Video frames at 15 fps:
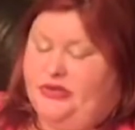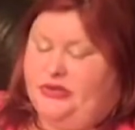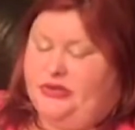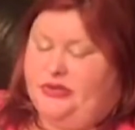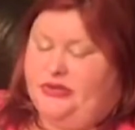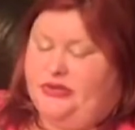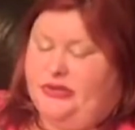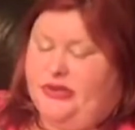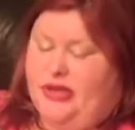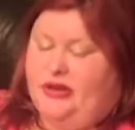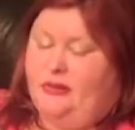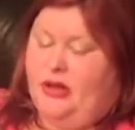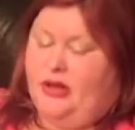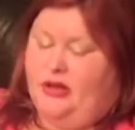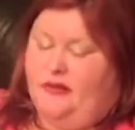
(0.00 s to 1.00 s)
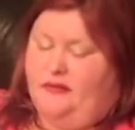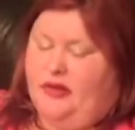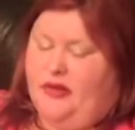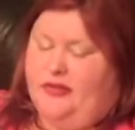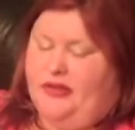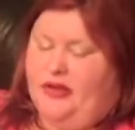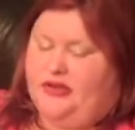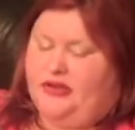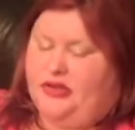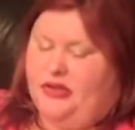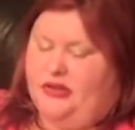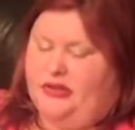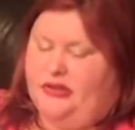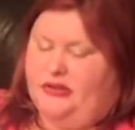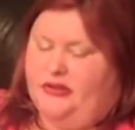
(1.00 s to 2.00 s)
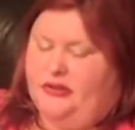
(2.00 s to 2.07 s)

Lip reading: juice and a mug of frothy hot chocolate.